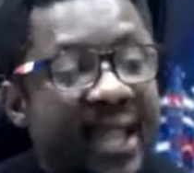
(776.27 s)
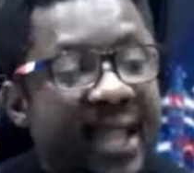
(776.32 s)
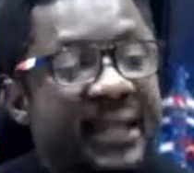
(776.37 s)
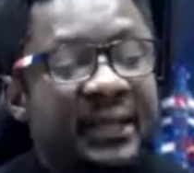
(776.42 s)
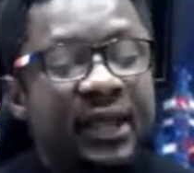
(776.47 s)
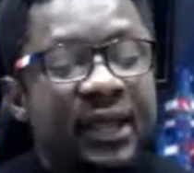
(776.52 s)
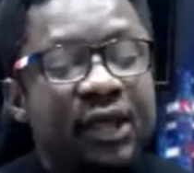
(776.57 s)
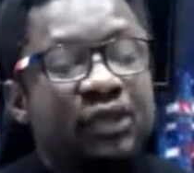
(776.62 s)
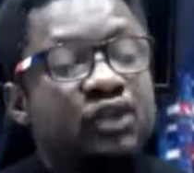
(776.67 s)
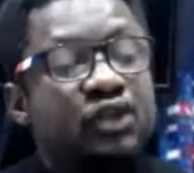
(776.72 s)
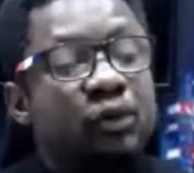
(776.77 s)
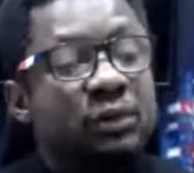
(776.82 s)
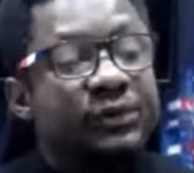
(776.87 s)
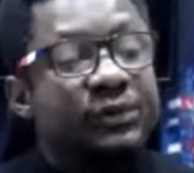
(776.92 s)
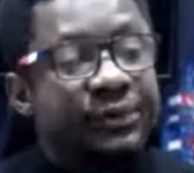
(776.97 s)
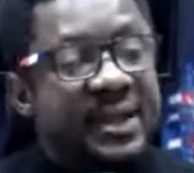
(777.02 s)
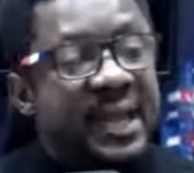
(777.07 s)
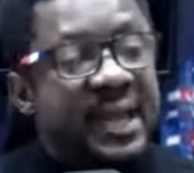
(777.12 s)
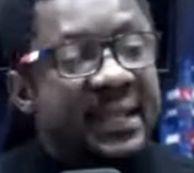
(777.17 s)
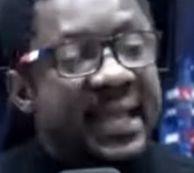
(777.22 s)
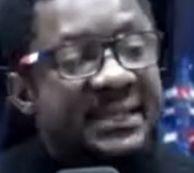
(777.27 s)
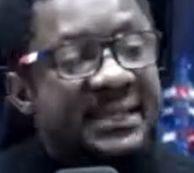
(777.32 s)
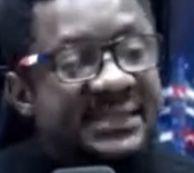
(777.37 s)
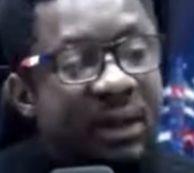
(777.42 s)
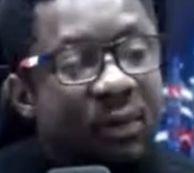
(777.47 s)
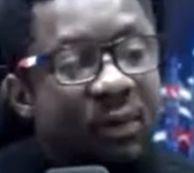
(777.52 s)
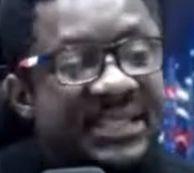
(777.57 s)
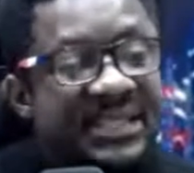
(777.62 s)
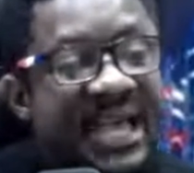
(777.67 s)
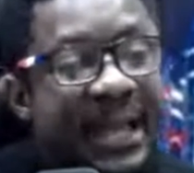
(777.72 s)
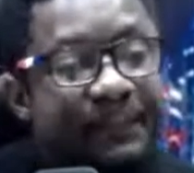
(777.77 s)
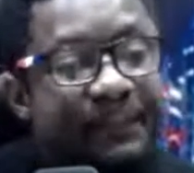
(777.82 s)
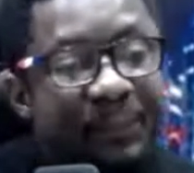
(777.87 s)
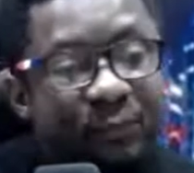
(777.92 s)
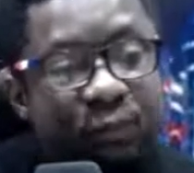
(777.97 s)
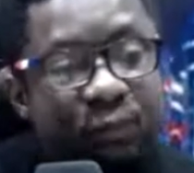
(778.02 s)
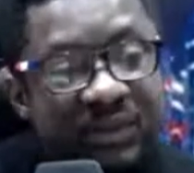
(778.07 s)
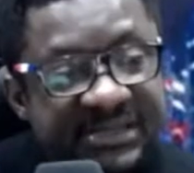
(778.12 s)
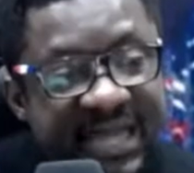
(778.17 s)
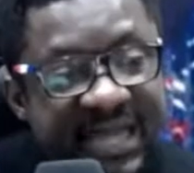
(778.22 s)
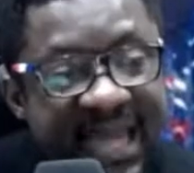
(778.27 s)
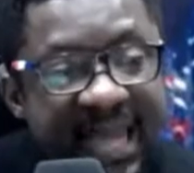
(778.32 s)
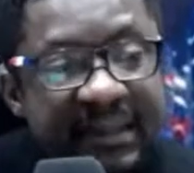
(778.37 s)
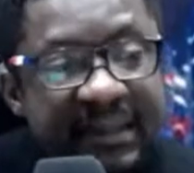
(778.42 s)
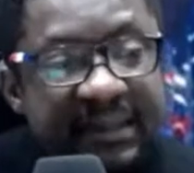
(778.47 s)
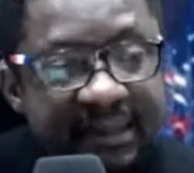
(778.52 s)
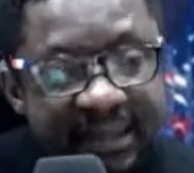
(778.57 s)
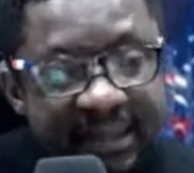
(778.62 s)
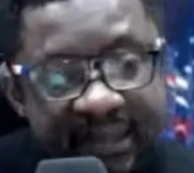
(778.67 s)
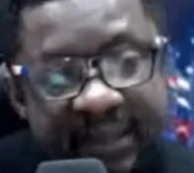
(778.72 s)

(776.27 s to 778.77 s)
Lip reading: You would realize that what happened was handling.